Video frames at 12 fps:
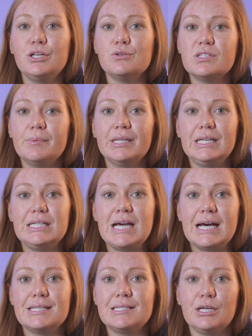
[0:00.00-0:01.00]
usability
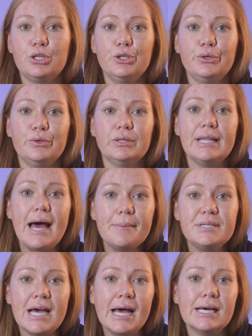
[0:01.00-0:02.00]
tests include lab
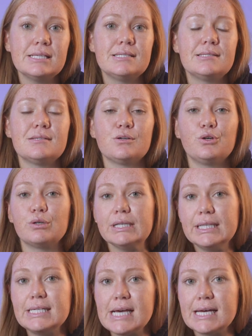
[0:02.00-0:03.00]
tests,
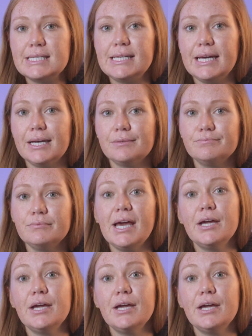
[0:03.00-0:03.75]
guerrilla testing,